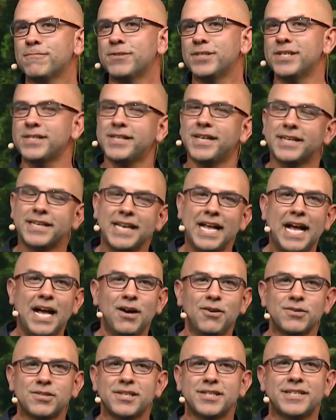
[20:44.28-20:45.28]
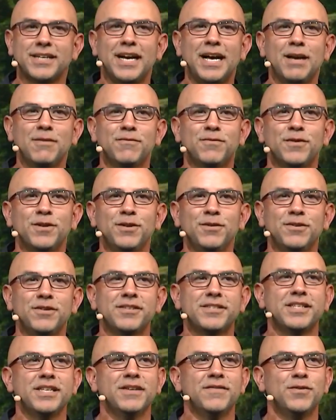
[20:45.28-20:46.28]
She's like, Now is the time for you
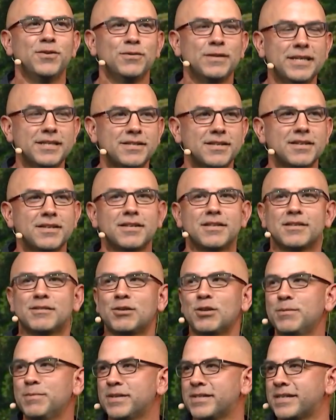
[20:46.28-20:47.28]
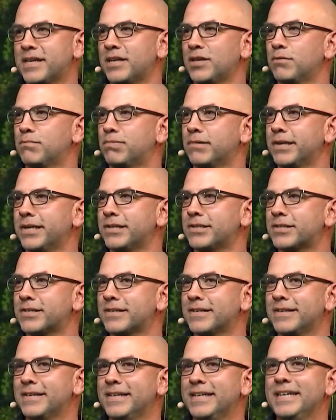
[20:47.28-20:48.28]
to see if you listen to the sermons that you
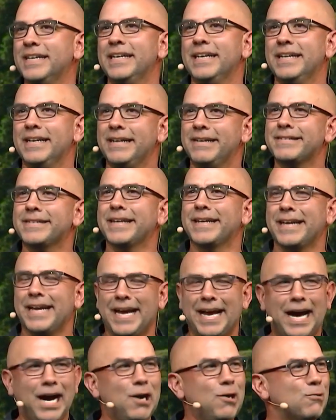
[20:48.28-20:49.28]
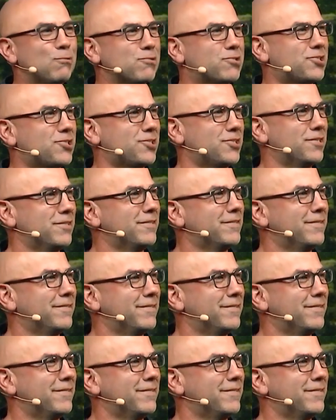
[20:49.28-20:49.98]
preach. I was like, Ouch.